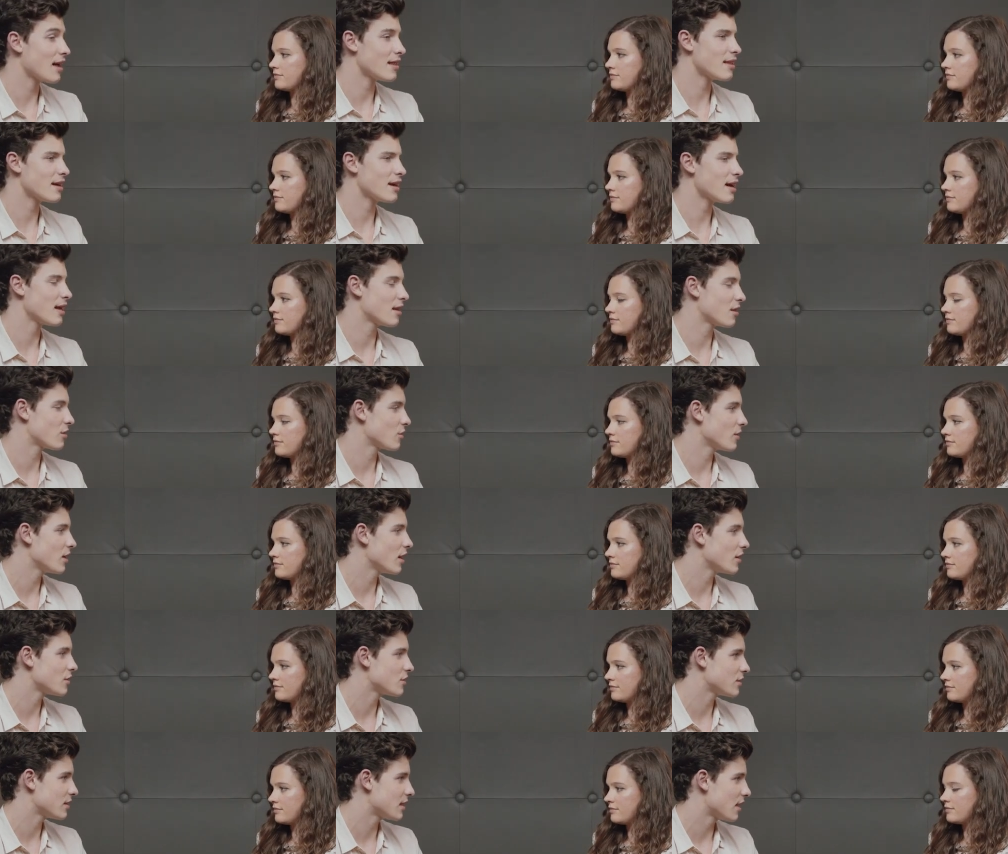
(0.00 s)
Speaker 1: I think I had three
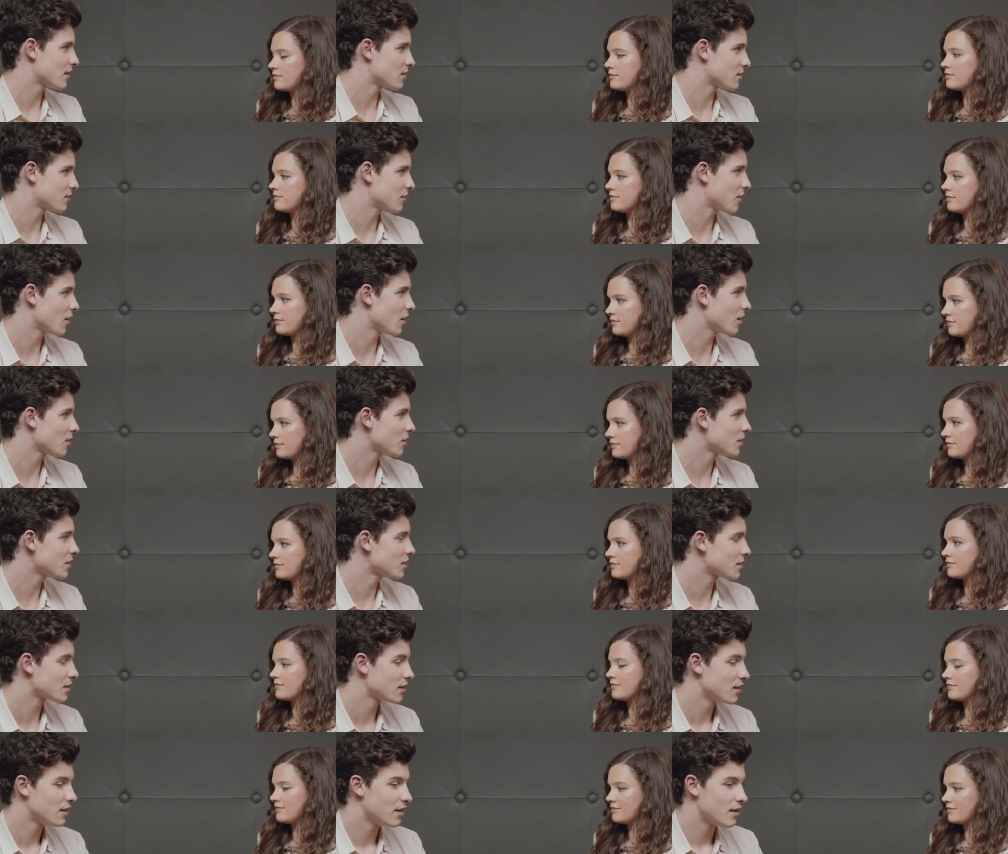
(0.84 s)
hundred thousand followers.
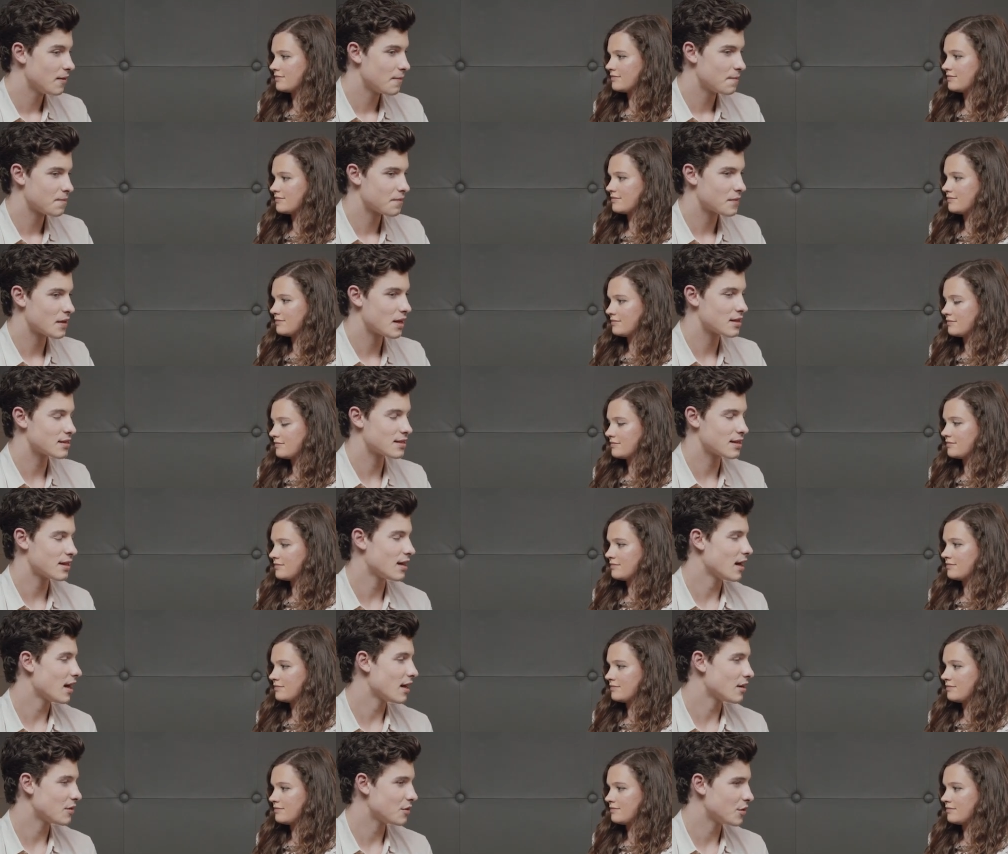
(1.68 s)
I said,
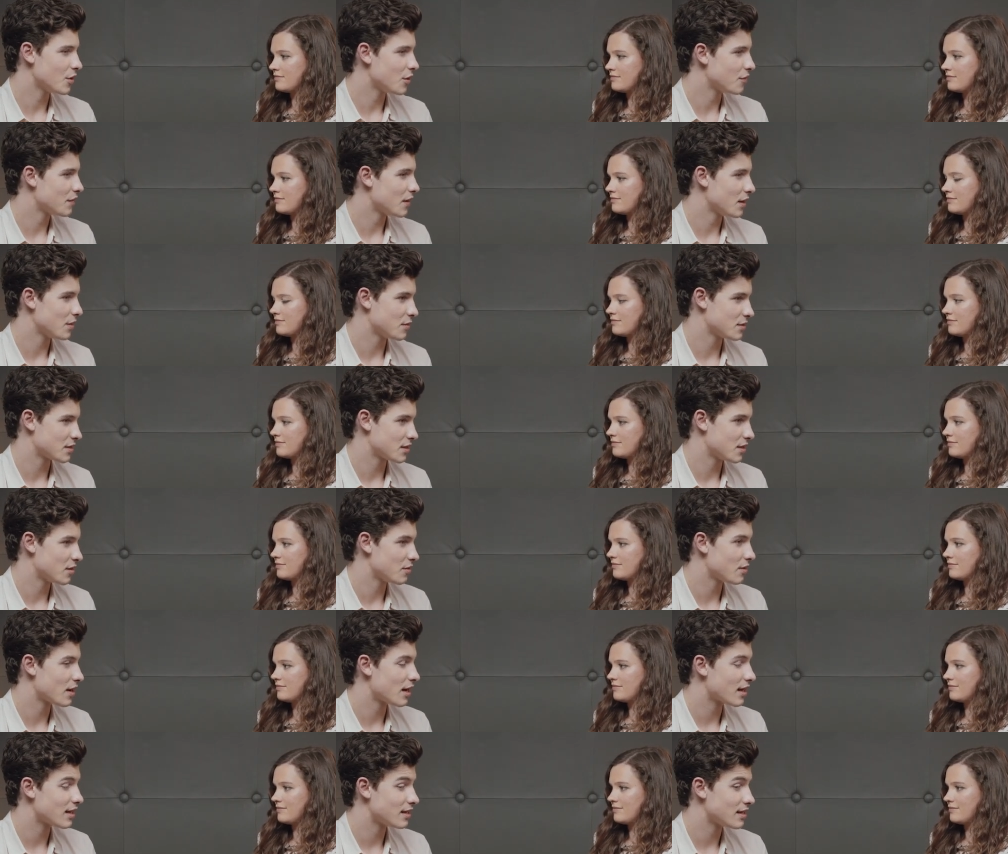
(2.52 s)
"I don't know if anyone's gonna
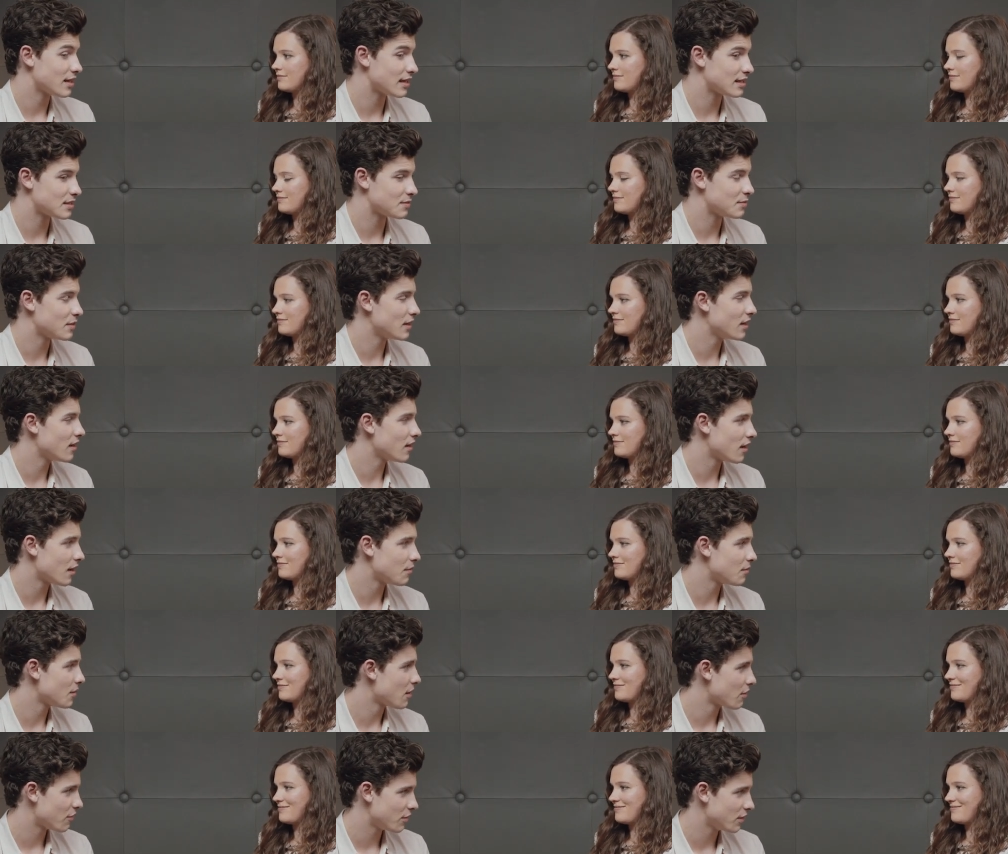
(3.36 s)
recognize me. I'm
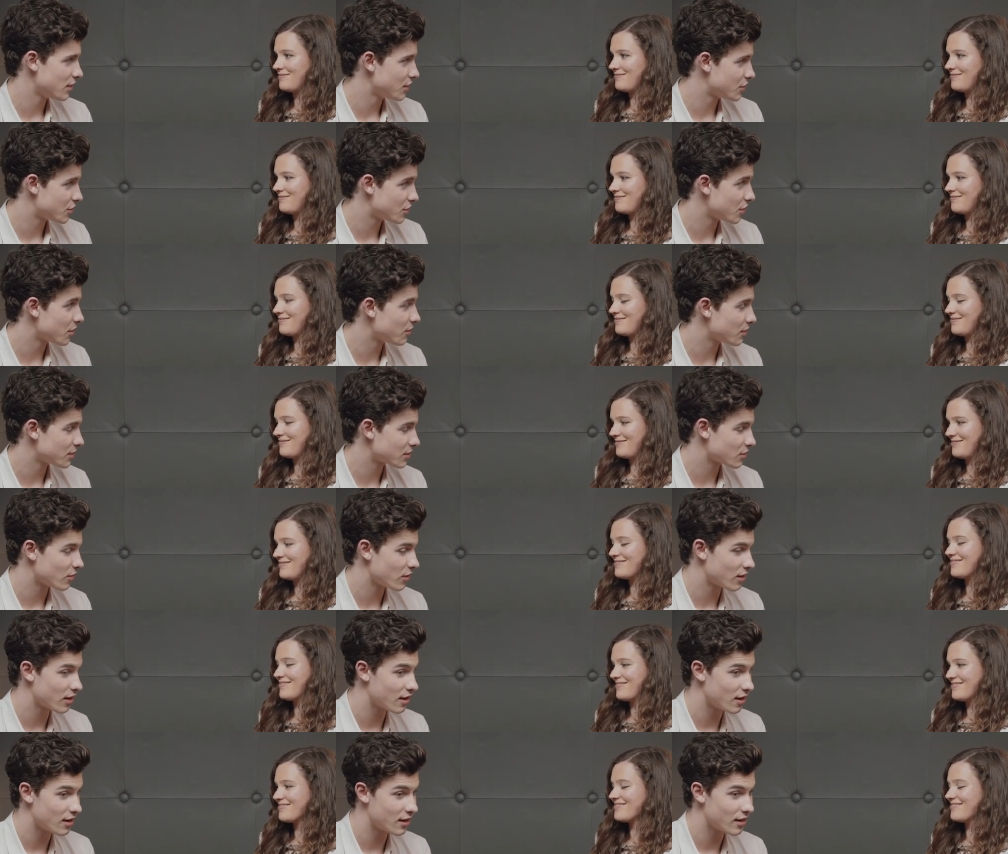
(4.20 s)
not really sure what's going
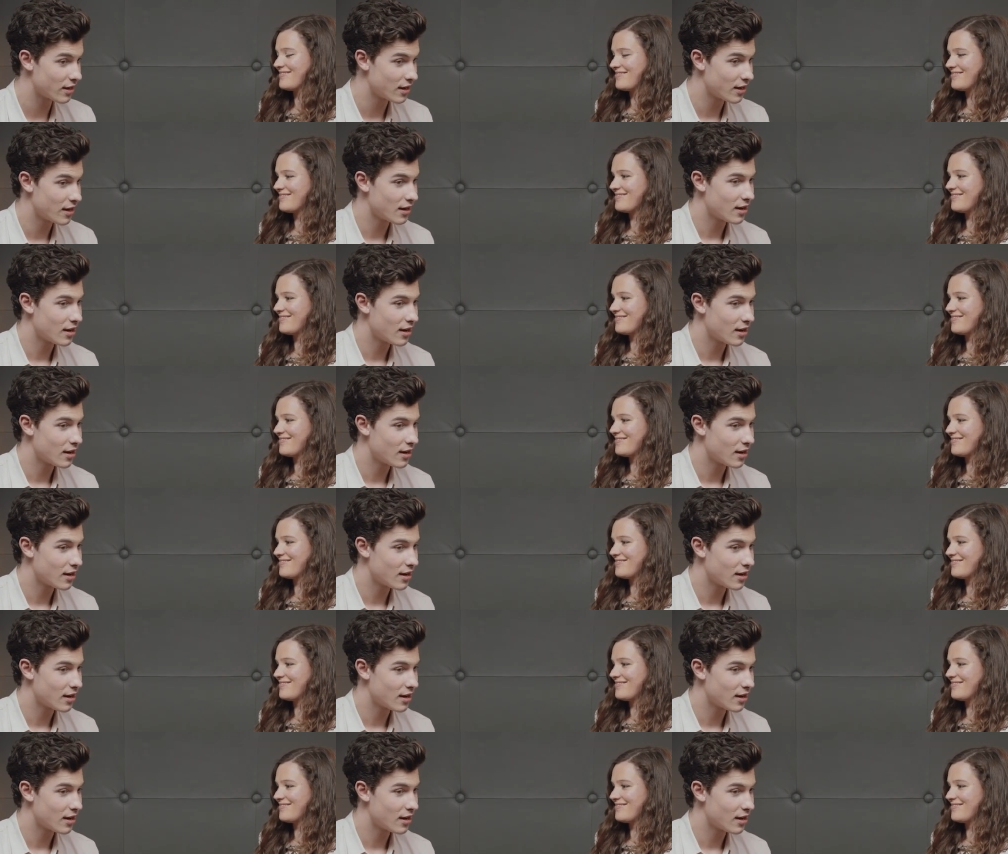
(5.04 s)
on."